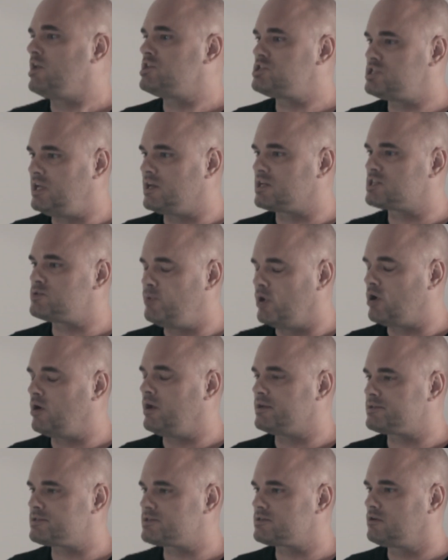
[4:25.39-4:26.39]
NHC
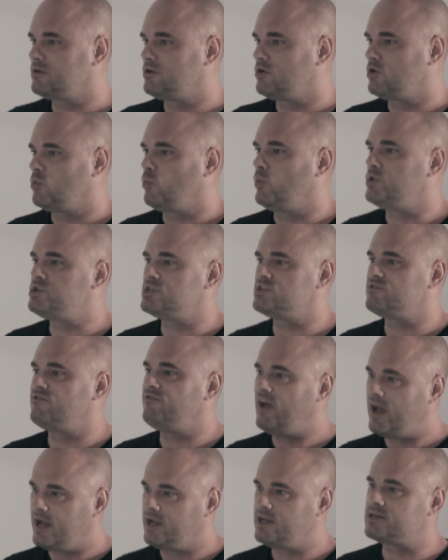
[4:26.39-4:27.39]
experience, which
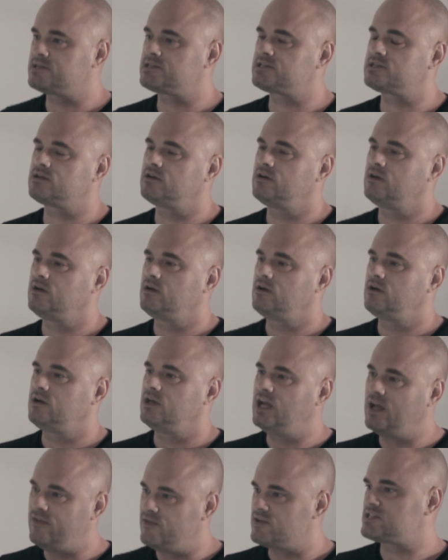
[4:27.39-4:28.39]
is Vegas
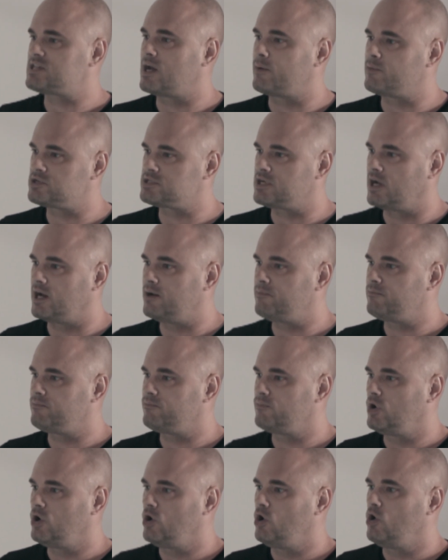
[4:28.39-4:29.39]
in the summertime.